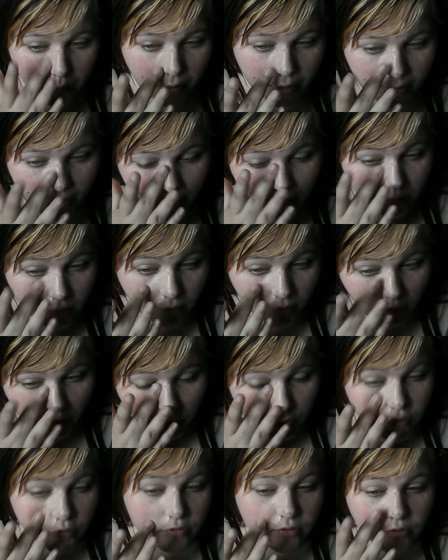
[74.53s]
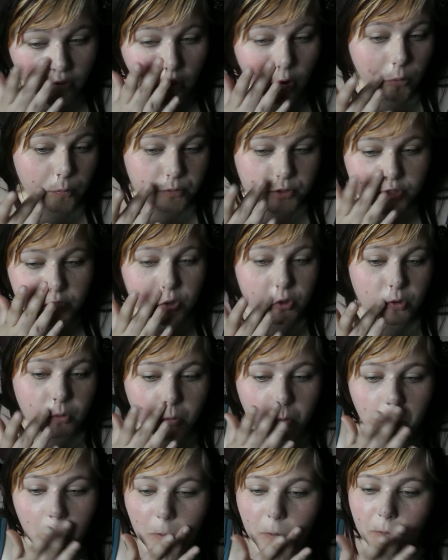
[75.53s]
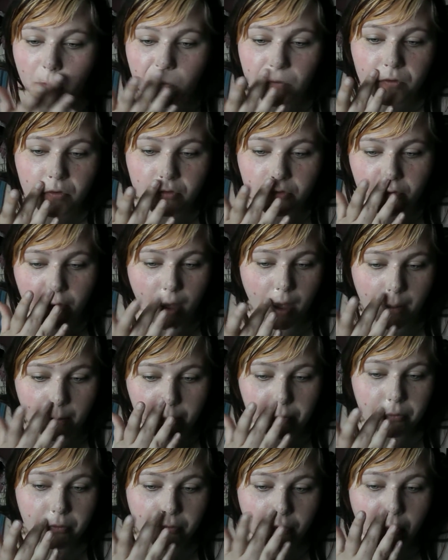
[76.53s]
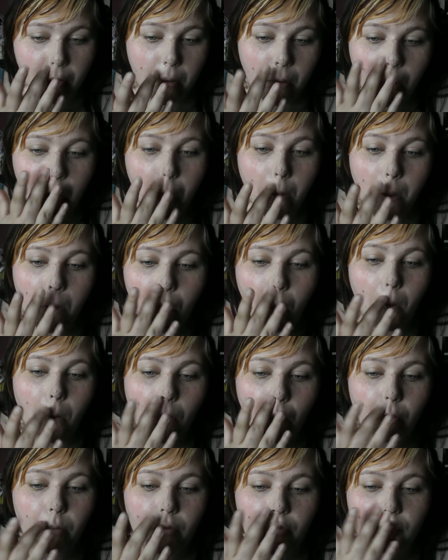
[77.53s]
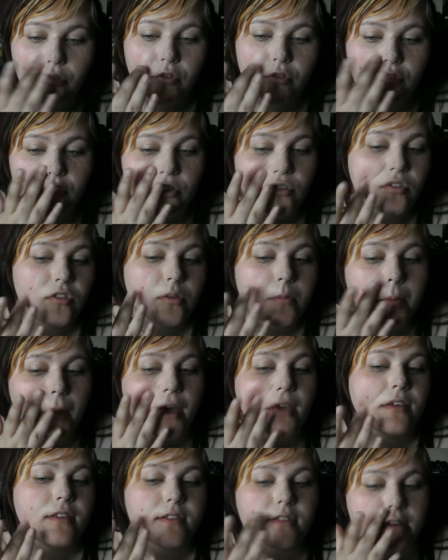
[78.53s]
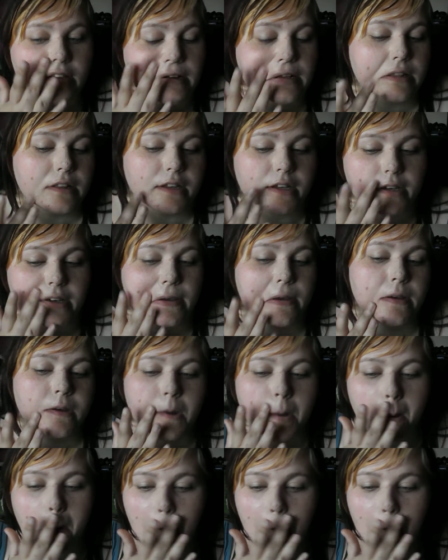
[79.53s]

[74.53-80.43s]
These are just optional steps. This is just to basically